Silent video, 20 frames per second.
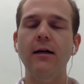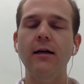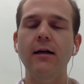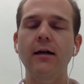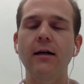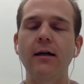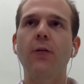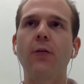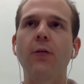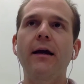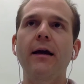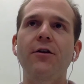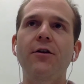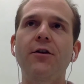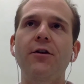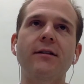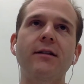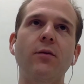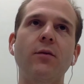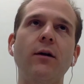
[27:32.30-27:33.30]
And
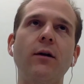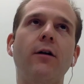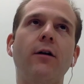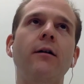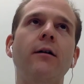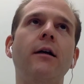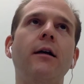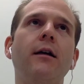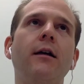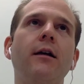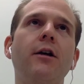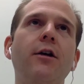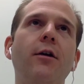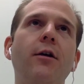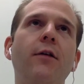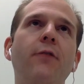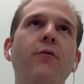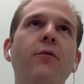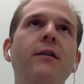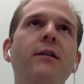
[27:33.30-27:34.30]
you could say, well,
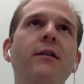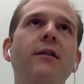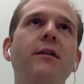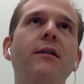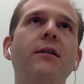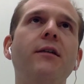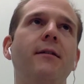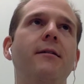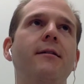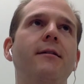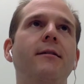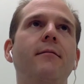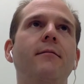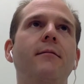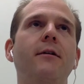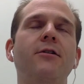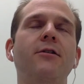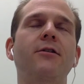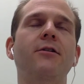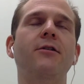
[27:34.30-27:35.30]
if we spend
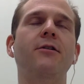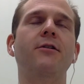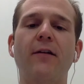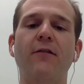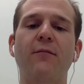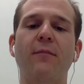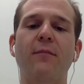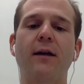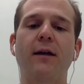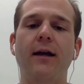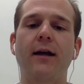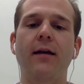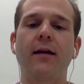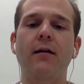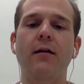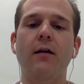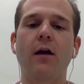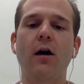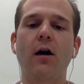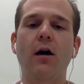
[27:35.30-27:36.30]
a certain amount of money
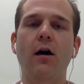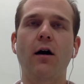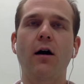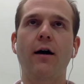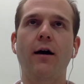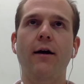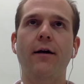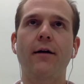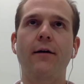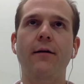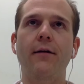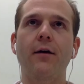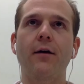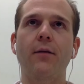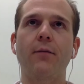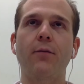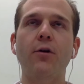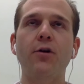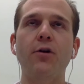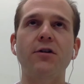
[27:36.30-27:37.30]
on
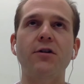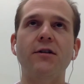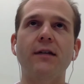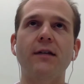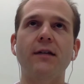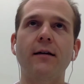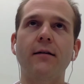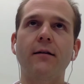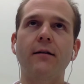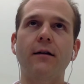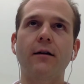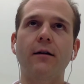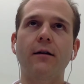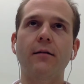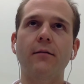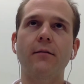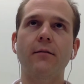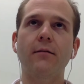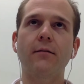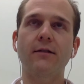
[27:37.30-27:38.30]
purchasing,
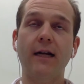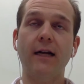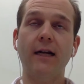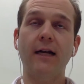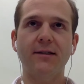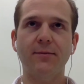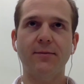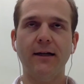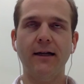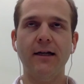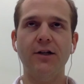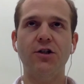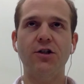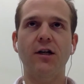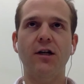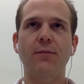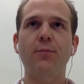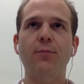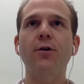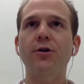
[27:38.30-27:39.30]
setting up a supply
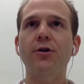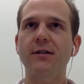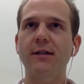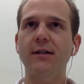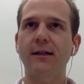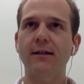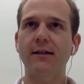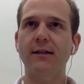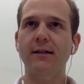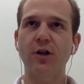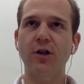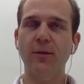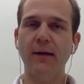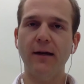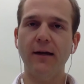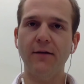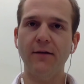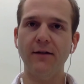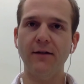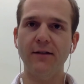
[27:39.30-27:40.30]
chain, purchasing a certain
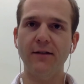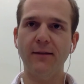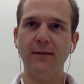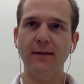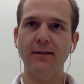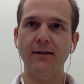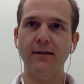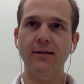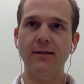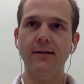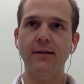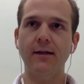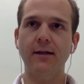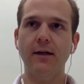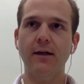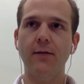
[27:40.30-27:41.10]
amount of these medicines,